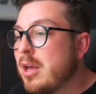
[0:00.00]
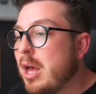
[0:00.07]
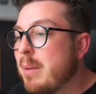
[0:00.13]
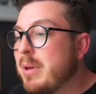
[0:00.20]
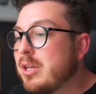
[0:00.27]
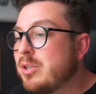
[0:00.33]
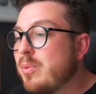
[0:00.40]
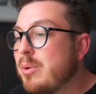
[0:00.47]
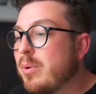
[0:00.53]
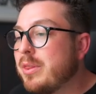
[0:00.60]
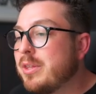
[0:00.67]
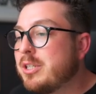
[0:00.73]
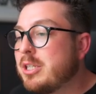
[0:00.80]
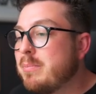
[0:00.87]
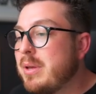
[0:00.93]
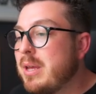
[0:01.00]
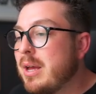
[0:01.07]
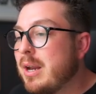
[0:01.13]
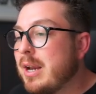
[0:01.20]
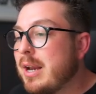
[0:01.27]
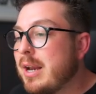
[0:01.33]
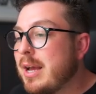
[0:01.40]
And because we want this to be
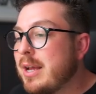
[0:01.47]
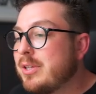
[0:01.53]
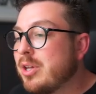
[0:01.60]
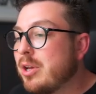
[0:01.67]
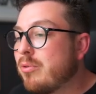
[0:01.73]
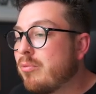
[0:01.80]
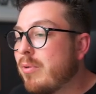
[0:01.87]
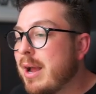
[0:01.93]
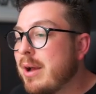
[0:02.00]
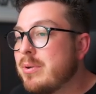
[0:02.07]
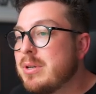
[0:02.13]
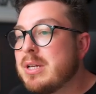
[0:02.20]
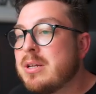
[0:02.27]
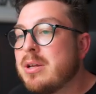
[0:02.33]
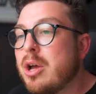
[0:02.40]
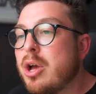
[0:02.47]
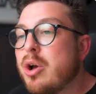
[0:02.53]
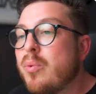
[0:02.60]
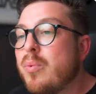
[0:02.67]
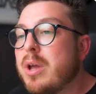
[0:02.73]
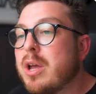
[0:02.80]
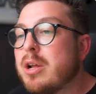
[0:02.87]
nice and rounded,
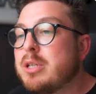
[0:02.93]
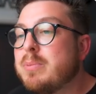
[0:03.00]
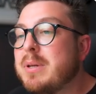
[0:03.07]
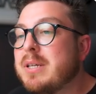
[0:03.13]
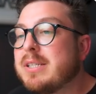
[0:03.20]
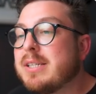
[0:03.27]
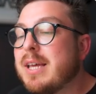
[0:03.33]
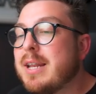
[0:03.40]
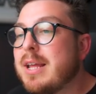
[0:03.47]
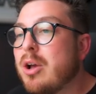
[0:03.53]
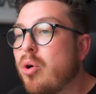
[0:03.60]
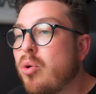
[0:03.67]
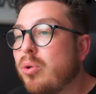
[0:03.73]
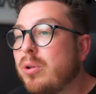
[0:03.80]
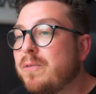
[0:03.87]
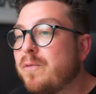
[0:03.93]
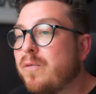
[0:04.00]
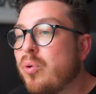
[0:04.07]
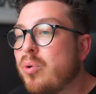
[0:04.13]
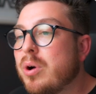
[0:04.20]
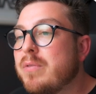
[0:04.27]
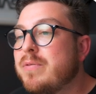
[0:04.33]
we're going to be setting all
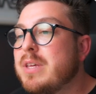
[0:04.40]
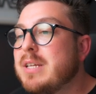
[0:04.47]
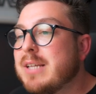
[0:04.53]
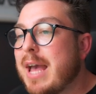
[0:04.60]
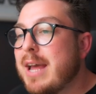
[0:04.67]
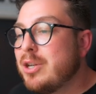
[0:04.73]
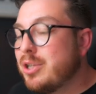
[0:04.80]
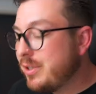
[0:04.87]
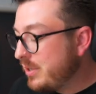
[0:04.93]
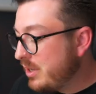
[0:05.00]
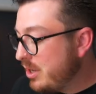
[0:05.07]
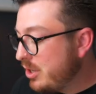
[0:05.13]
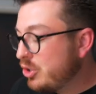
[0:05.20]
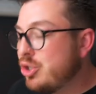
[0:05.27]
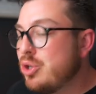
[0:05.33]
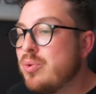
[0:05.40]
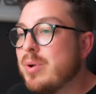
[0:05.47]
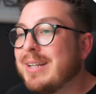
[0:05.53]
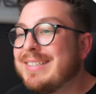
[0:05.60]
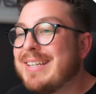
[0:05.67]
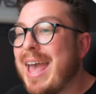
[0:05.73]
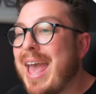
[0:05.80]
four of these edges to
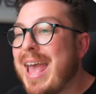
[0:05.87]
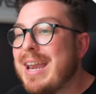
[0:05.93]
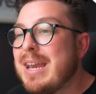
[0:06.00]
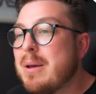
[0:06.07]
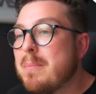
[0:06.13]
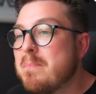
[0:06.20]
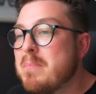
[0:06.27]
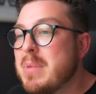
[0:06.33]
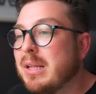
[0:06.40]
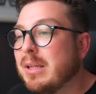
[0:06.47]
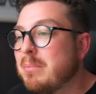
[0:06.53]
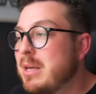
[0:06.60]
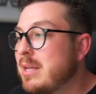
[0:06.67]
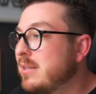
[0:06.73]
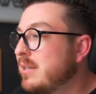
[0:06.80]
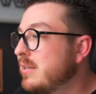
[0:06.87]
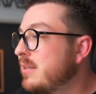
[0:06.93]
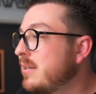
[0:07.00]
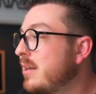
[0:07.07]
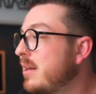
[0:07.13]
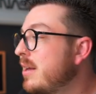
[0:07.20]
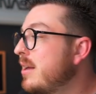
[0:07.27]
ten
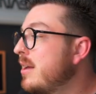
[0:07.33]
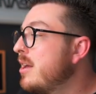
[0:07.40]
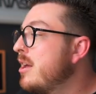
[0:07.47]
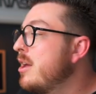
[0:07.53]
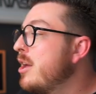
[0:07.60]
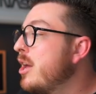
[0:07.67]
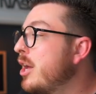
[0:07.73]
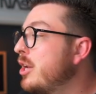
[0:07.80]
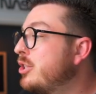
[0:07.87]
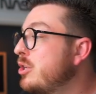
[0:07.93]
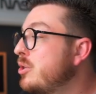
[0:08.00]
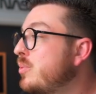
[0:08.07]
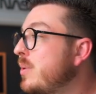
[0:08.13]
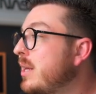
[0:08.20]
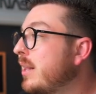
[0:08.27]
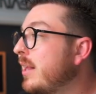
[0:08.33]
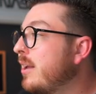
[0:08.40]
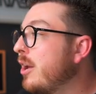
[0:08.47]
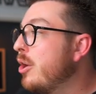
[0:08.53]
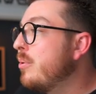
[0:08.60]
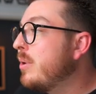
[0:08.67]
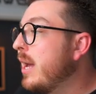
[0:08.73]
millimeters. And as soon as we
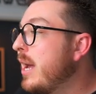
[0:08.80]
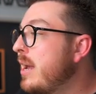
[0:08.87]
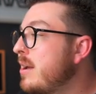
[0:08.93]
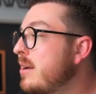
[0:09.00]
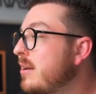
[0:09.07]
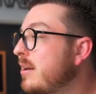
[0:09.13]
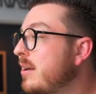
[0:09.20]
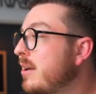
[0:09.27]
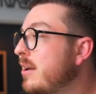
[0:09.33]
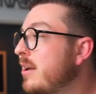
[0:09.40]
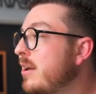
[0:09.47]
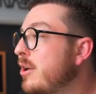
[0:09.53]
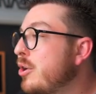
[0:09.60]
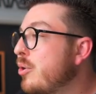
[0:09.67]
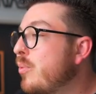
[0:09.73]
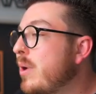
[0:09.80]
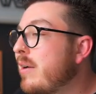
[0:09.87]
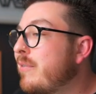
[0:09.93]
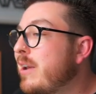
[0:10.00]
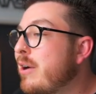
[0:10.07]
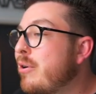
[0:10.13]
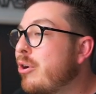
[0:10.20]
click OK, we
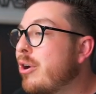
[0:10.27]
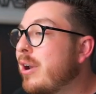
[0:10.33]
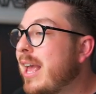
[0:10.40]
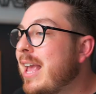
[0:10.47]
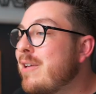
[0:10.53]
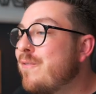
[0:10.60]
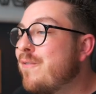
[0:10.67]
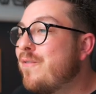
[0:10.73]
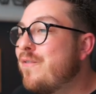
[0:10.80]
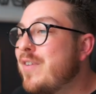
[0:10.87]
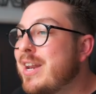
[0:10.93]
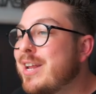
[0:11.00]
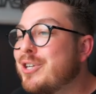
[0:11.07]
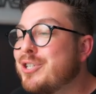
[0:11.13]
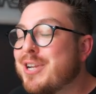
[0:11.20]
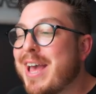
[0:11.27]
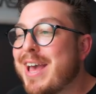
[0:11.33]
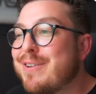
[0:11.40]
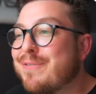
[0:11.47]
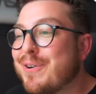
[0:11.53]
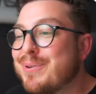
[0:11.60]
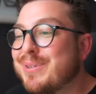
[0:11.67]
have now got a finished
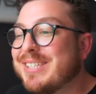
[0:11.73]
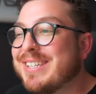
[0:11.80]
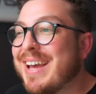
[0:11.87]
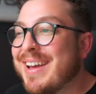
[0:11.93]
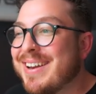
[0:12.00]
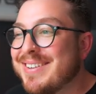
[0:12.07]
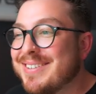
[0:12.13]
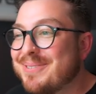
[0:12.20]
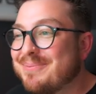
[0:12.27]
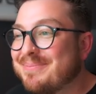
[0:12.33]
headphone stand.